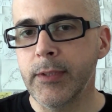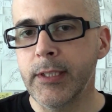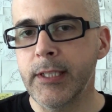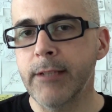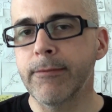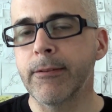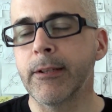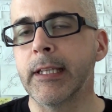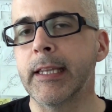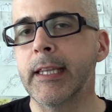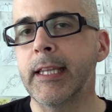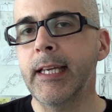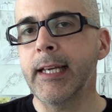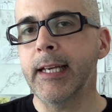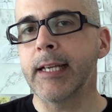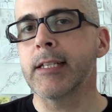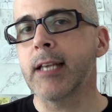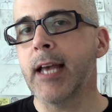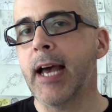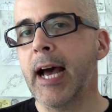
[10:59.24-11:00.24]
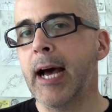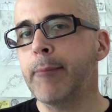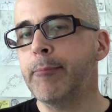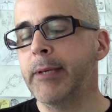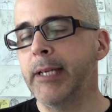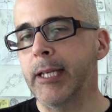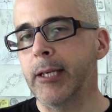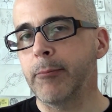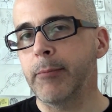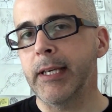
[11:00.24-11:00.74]
different things
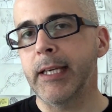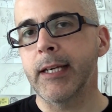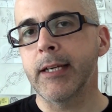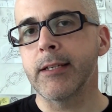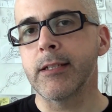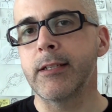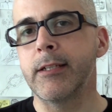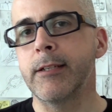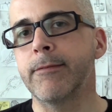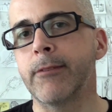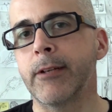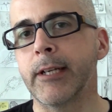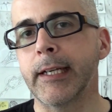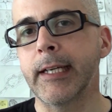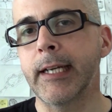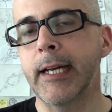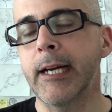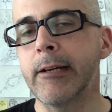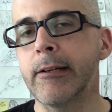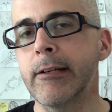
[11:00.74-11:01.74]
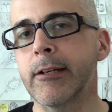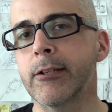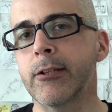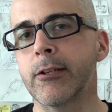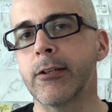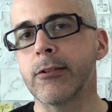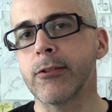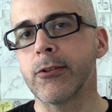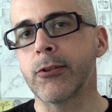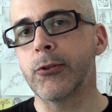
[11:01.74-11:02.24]
happening because different
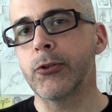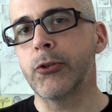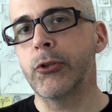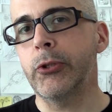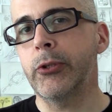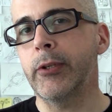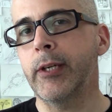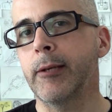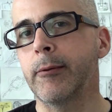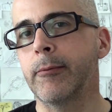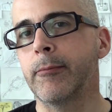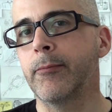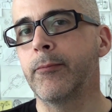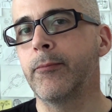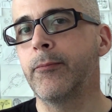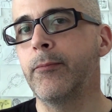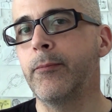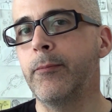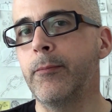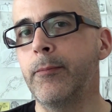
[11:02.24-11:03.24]
characters are doing